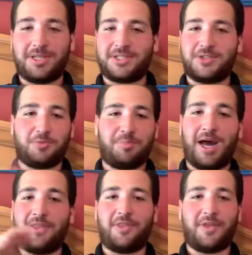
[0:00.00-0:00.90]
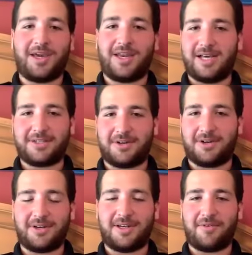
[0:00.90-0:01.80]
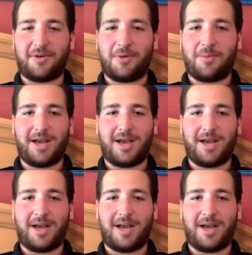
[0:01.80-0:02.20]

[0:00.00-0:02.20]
could just buy the thing and NASCAR could never go back.